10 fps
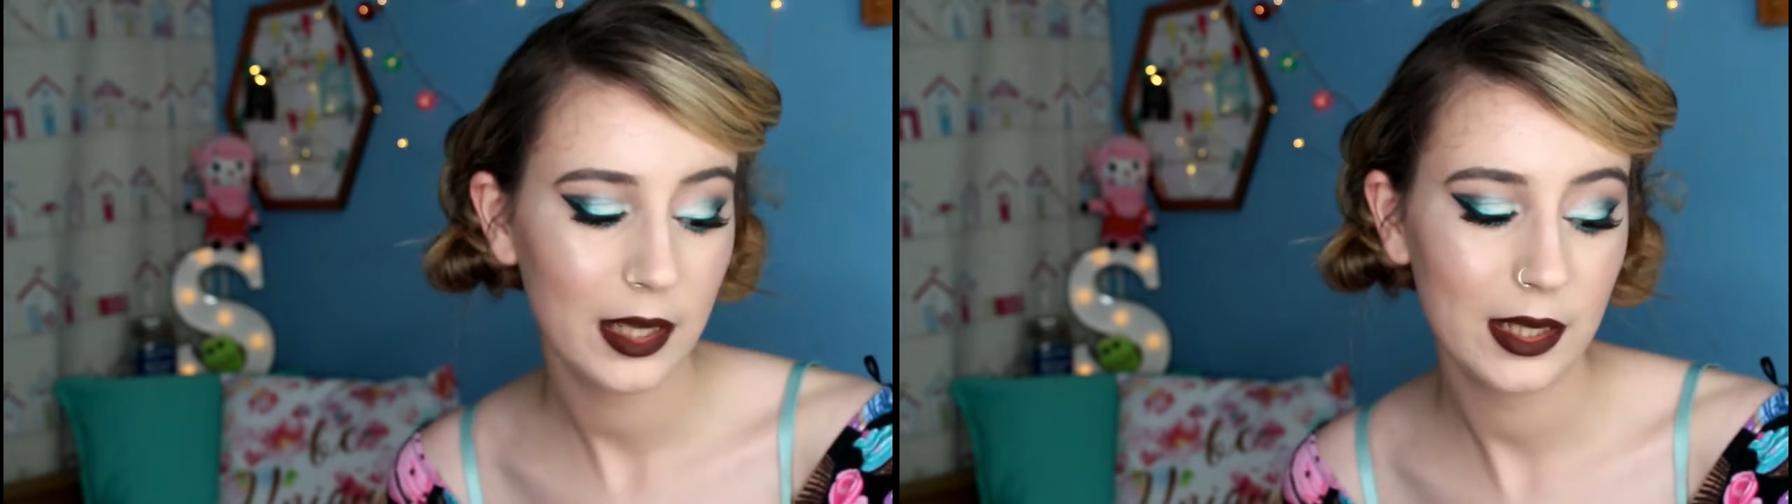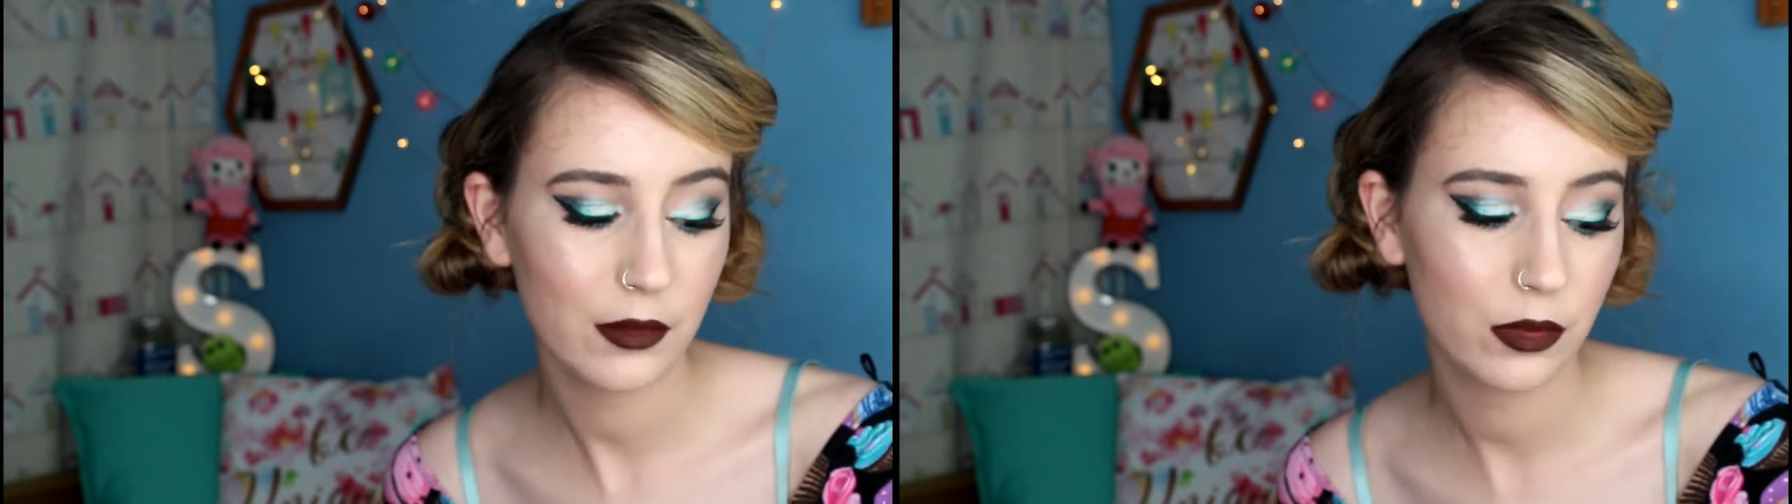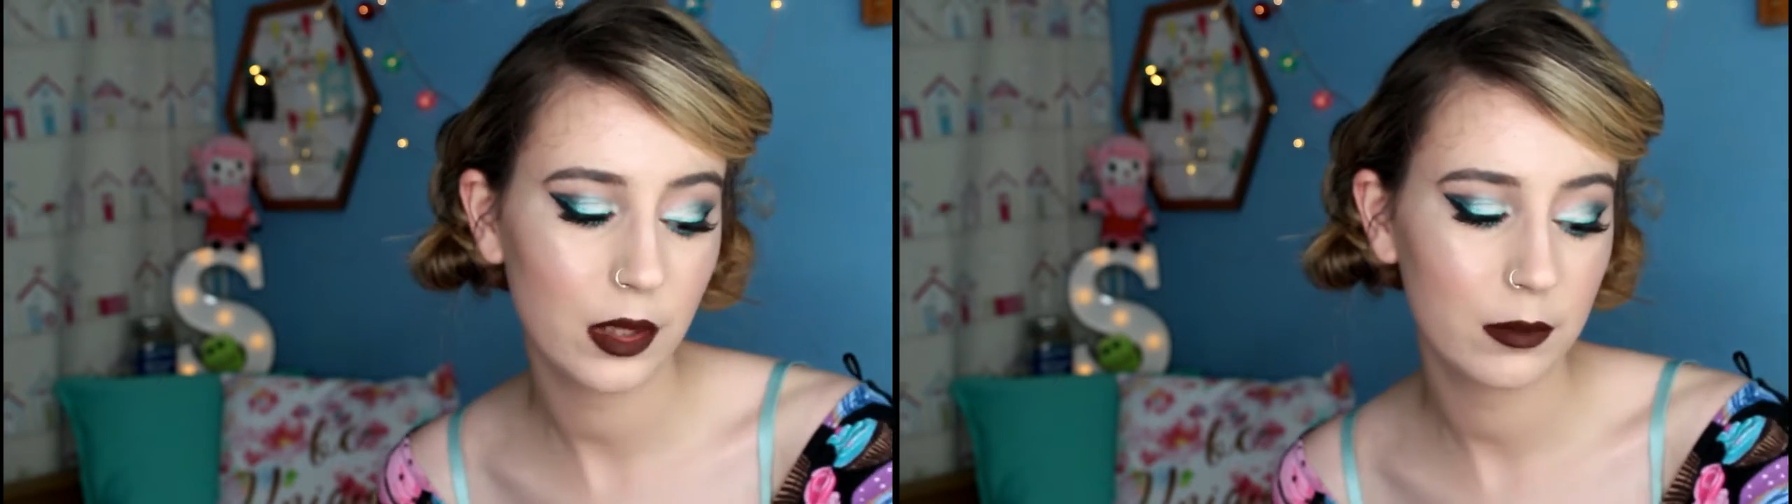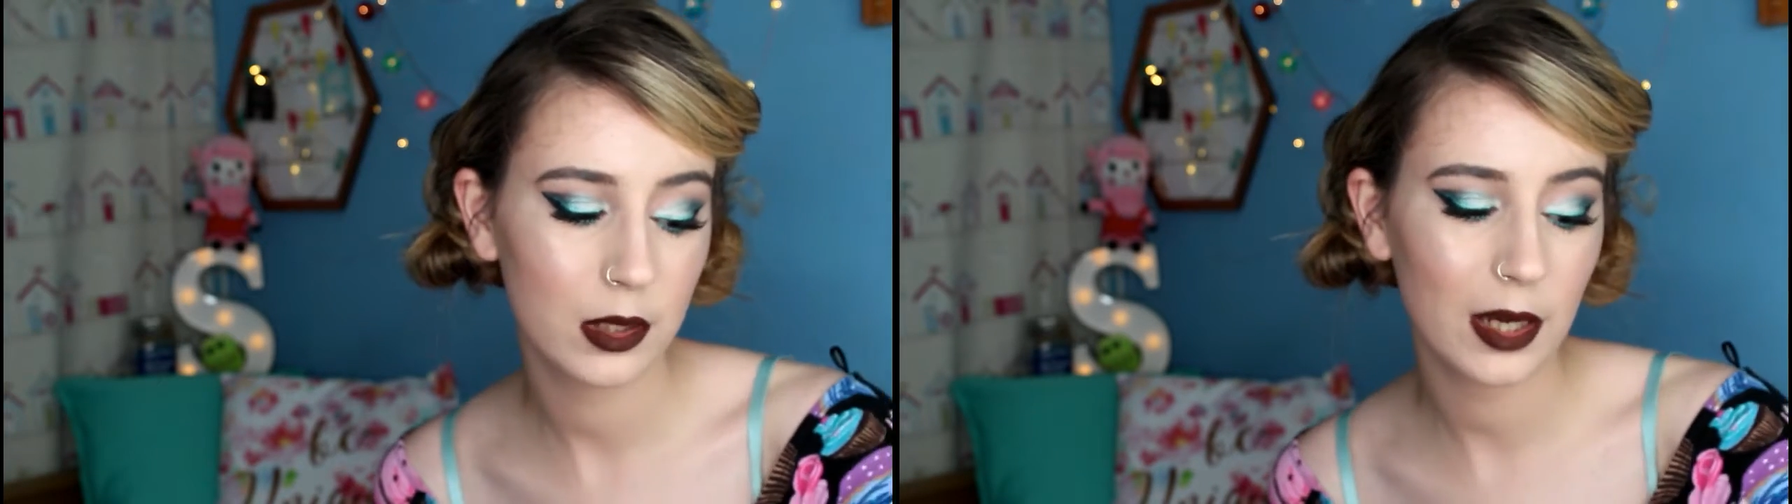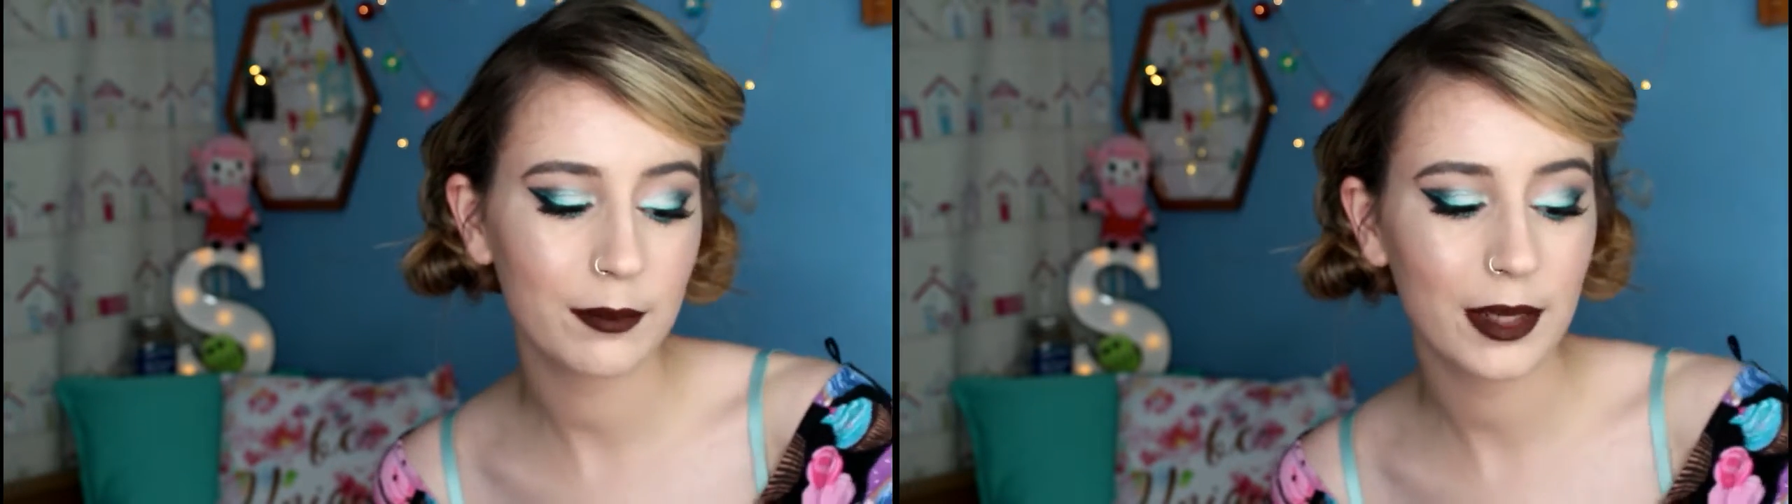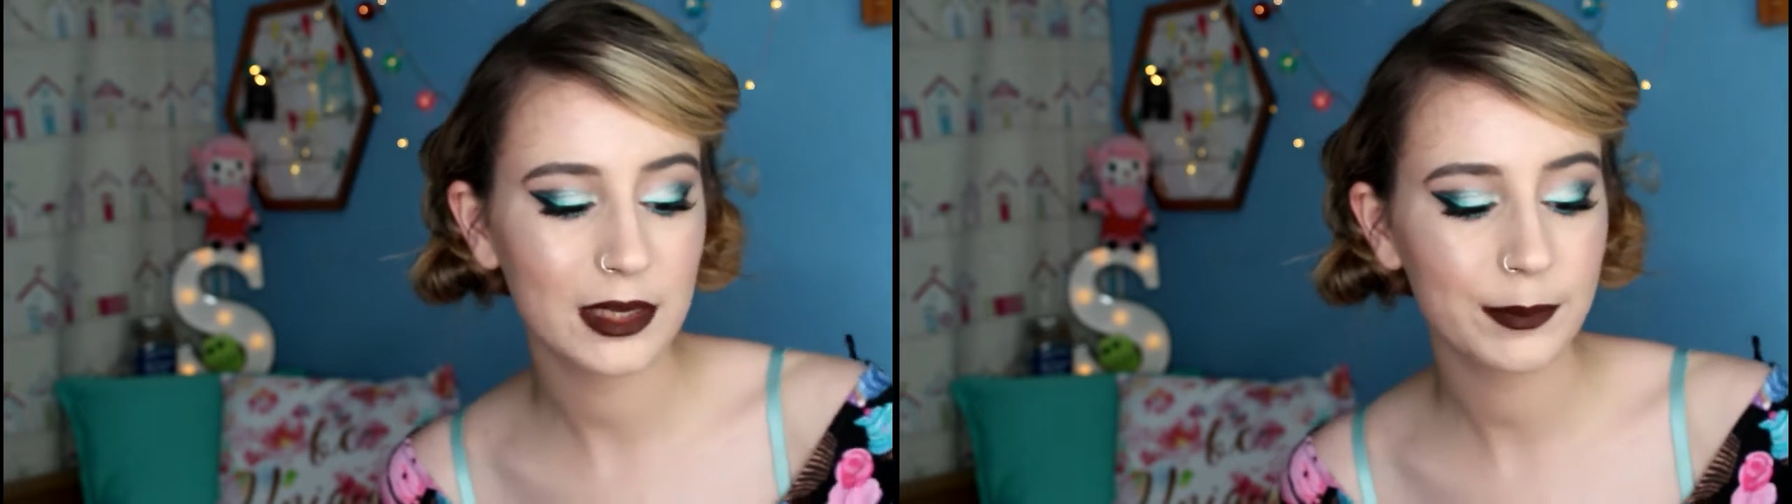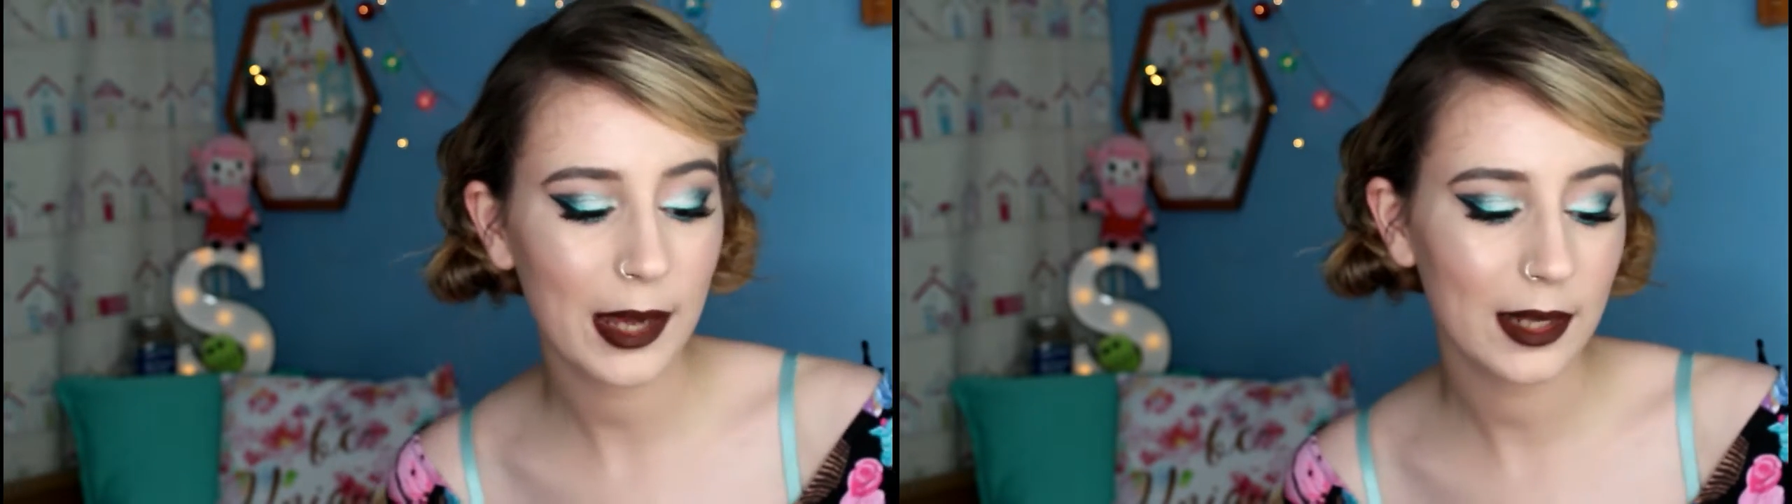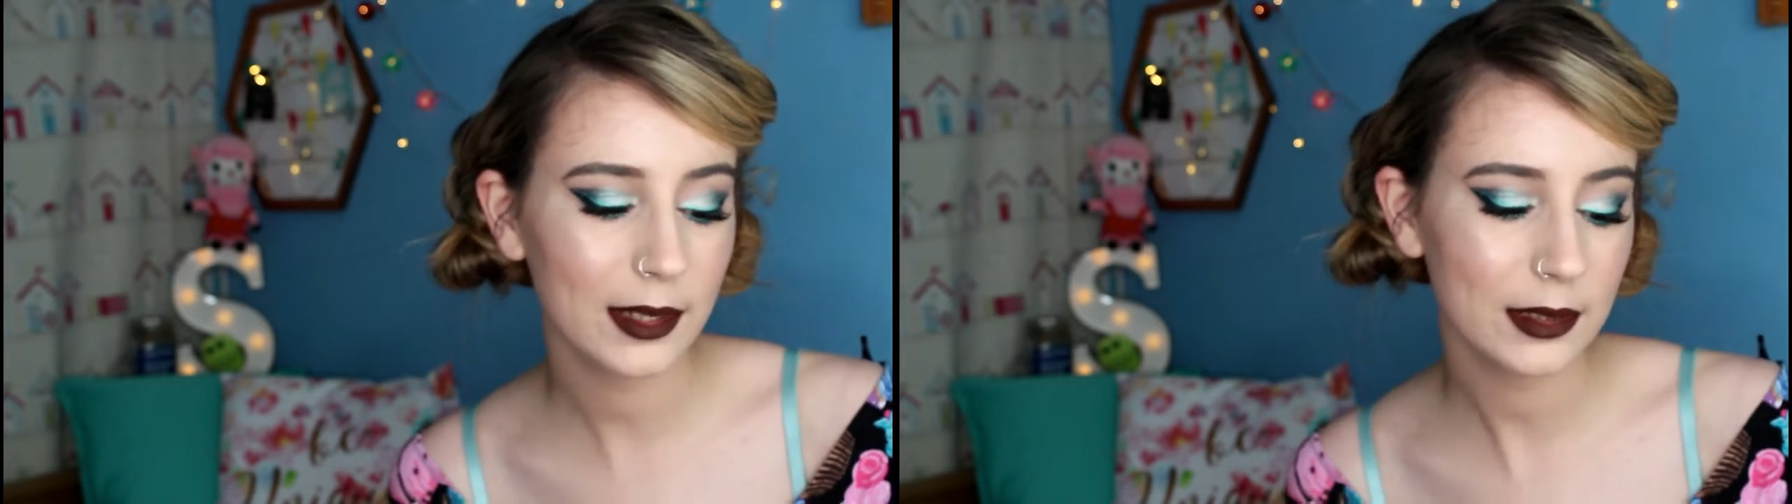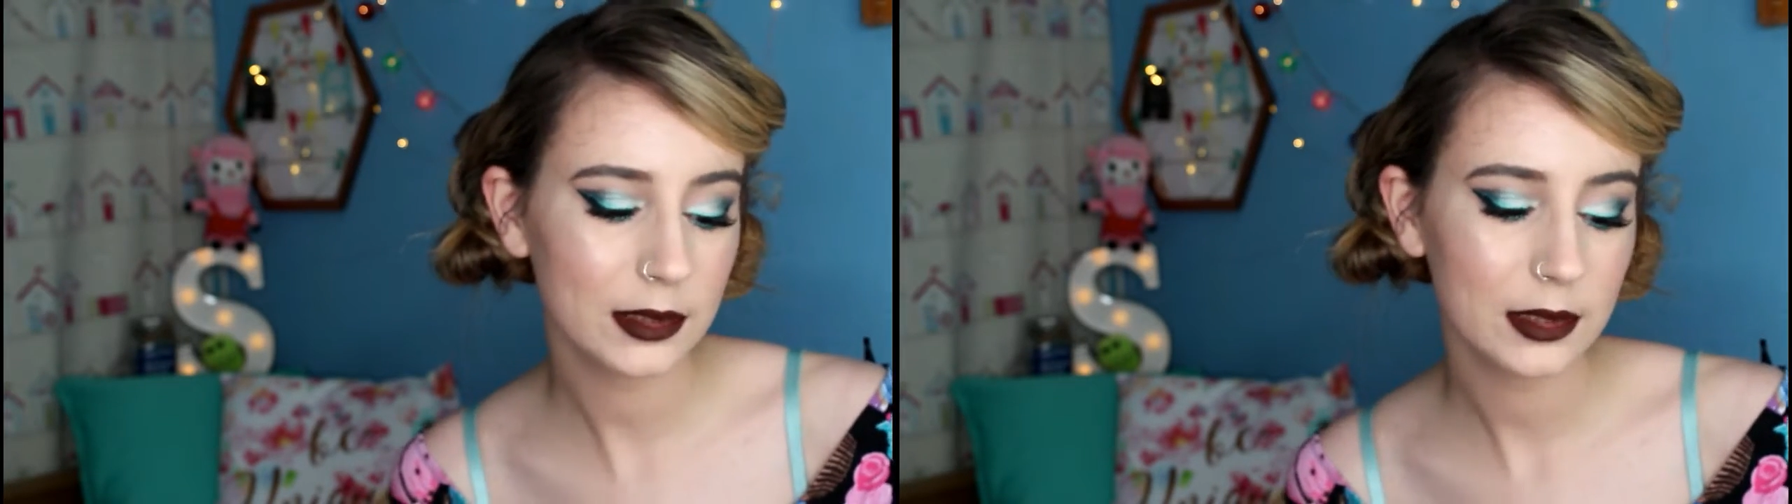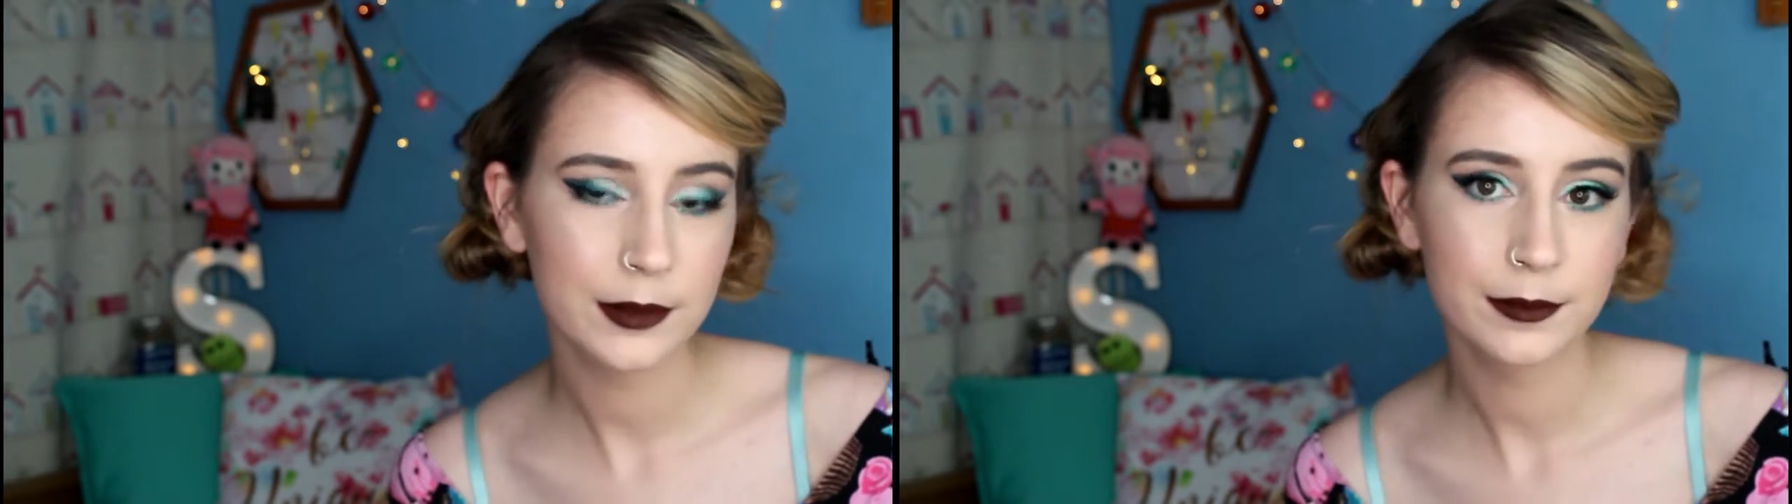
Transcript: Give Them Nightmares palette.